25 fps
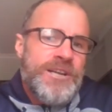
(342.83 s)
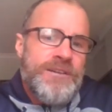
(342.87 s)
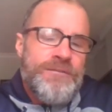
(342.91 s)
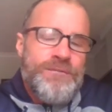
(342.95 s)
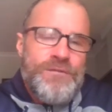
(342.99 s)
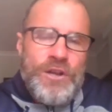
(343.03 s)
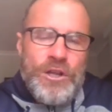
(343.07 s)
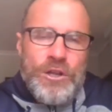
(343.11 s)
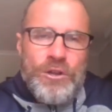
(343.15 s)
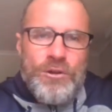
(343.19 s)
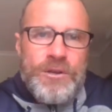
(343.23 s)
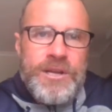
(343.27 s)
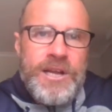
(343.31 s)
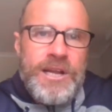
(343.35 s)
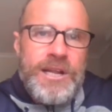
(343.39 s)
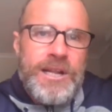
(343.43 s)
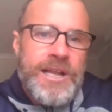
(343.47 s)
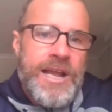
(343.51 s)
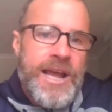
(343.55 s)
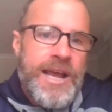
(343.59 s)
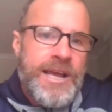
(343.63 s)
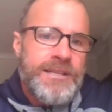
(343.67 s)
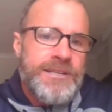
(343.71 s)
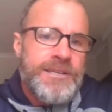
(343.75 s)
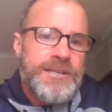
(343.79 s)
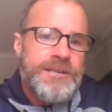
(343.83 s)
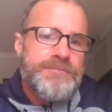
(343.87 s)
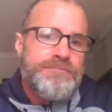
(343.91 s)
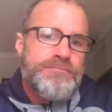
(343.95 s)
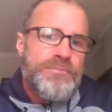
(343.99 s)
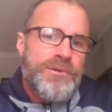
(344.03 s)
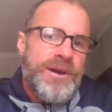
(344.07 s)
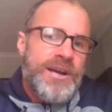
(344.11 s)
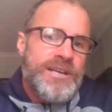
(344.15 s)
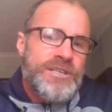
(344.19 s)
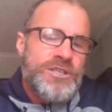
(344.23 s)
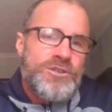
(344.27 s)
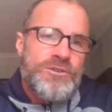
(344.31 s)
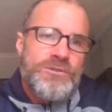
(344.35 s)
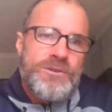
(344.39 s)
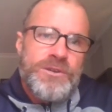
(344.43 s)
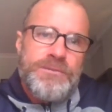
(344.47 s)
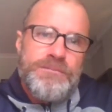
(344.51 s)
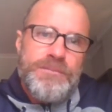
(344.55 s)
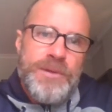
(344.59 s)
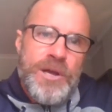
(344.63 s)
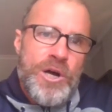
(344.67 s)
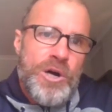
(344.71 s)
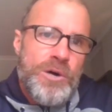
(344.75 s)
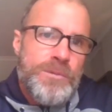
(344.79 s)
And if you look at Langdon and Brayshaw
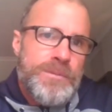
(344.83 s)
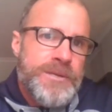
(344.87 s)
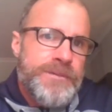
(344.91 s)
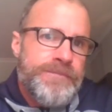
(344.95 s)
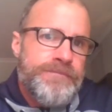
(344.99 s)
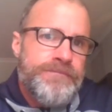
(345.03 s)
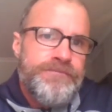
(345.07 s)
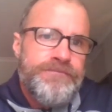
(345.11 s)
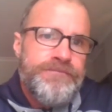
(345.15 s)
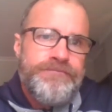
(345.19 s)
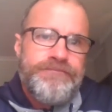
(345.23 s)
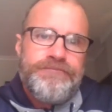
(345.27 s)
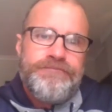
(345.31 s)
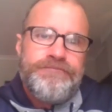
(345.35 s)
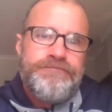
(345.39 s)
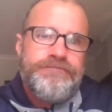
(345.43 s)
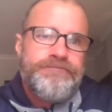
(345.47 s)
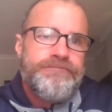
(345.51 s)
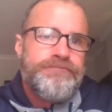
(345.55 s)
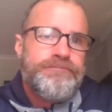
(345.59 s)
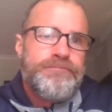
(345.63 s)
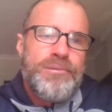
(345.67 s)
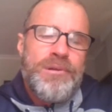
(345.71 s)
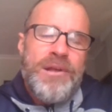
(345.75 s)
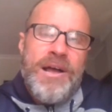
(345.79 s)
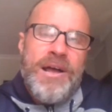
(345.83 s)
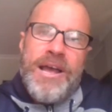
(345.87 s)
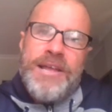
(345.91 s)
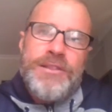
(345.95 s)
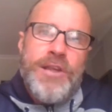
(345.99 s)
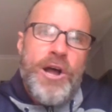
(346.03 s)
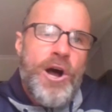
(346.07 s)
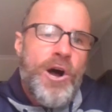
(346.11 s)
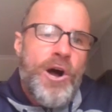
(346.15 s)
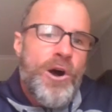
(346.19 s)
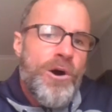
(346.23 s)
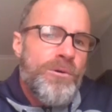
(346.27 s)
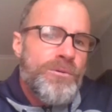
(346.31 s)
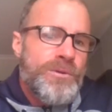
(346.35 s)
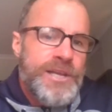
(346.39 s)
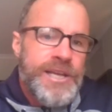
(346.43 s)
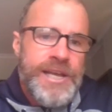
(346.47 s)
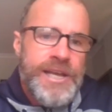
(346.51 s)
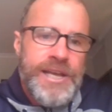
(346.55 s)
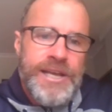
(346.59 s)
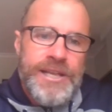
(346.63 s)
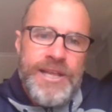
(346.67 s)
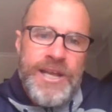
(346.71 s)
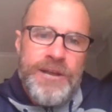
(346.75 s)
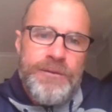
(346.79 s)
at Melbourne, played the whole
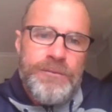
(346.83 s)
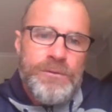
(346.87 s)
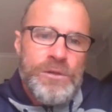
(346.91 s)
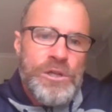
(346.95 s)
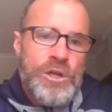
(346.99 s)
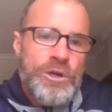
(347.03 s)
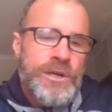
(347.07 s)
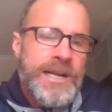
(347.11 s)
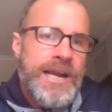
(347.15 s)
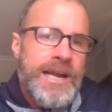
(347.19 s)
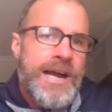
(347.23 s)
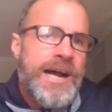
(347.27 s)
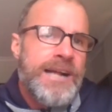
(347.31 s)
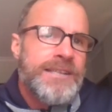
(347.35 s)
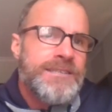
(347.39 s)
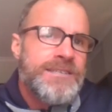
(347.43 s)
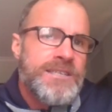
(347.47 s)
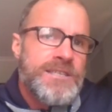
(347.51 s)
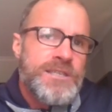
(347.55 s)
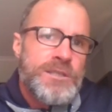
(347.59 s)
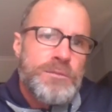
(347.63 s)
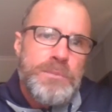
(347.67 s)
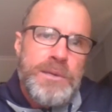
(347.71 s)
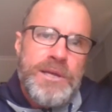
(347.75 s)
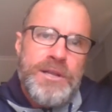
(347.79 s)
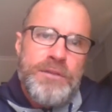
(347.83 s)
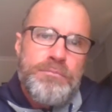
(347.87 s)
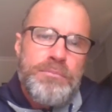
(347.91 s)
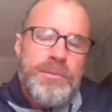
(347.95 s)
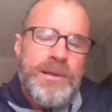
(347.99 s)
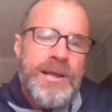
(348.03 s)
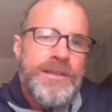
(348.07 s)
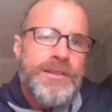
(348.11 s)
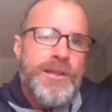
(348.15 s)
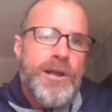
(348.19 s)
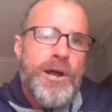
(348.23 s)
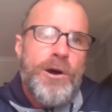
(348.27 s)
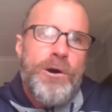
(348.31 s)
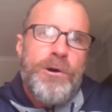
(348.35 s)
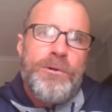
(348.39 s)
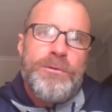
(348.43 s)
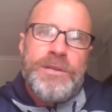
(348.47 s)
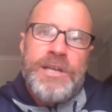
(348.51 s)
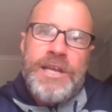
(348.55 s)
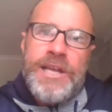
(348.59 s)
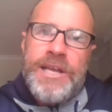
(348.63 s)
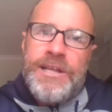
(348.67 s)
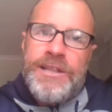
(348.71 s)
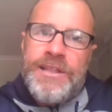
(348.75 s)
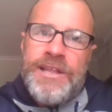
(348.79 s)
year there. We look at Hunter Smith, played the whole
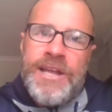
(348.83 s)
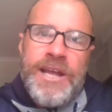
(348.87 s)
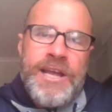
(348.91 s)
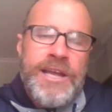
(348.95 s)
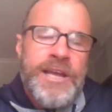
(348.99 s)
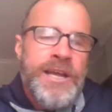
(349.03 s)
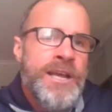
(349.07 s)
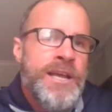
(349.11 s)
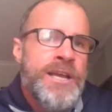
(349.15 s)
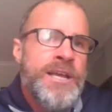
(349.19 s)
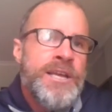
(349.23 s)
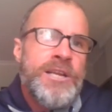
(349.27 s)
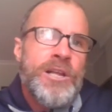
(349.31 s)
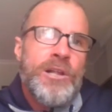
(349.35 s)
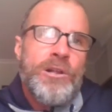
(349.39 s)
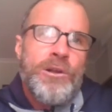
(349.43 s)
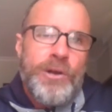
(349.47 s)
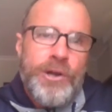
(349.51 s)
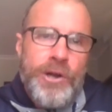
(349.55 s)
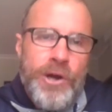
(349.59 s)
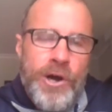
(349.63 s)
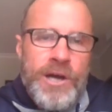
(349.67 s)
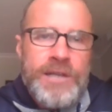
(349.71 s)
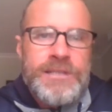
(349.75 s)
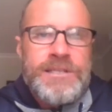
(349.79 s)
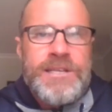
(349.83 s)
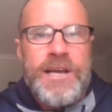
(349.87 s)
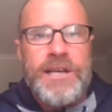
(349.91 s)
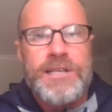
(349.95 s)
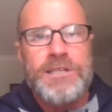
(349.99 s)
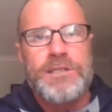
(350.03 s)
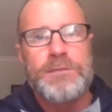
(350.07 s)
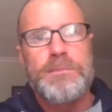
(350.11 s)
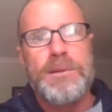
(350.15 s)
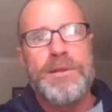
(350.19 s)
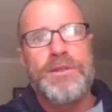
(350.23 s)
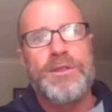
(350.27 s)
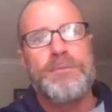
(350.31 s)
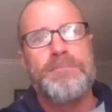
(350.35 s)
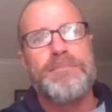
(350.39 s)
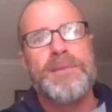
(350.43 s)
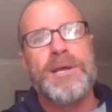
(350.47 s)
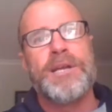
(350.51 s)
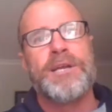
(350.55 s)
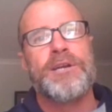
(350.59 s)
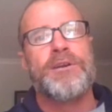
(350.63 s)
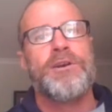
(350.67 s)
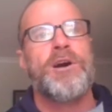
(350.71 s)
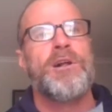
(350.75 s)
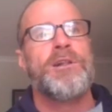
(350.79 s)
year there. You look at Isaac Smith and
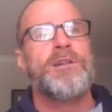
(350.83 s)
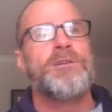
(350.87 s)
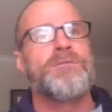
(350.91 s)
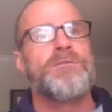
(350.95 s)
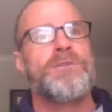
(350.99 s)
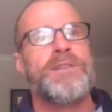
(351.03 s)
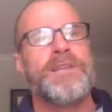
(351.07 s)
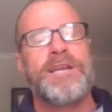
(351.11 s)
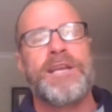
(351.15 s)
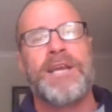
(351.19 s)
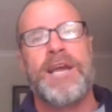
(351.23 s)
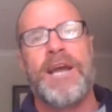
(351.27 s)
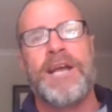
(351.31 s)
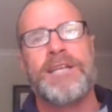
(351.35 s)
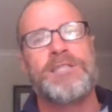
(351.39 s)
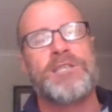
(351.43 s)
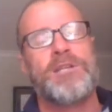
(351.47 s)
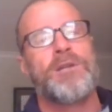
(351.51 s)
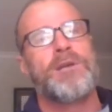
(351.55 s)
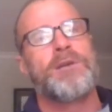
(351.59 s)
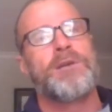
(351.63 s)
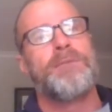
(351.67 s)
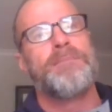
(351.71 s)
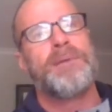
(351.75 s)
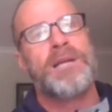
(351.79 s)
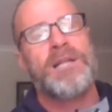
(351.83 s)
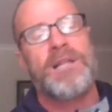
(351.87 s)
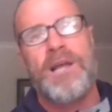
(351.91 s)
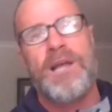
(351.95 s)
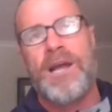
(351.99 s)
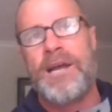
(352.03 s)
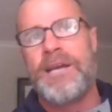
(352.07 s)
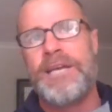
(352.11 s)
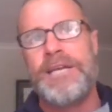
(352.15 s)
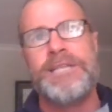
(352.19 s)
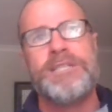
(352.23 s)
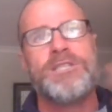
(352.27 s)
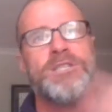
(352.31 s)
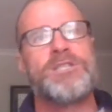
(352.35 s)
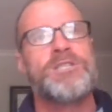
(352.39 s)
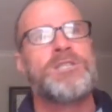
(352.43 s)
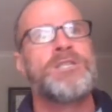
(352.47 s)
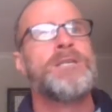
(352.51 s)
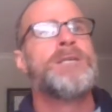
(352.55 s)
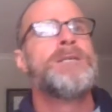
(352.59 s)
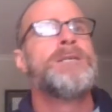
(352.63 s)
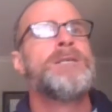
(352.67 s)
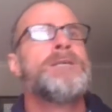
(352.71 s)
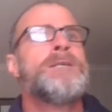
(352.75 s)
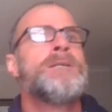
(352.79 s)
Menegola at the catch. You look at
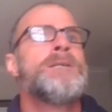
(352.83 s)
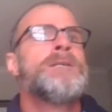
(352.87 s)
McCluggage.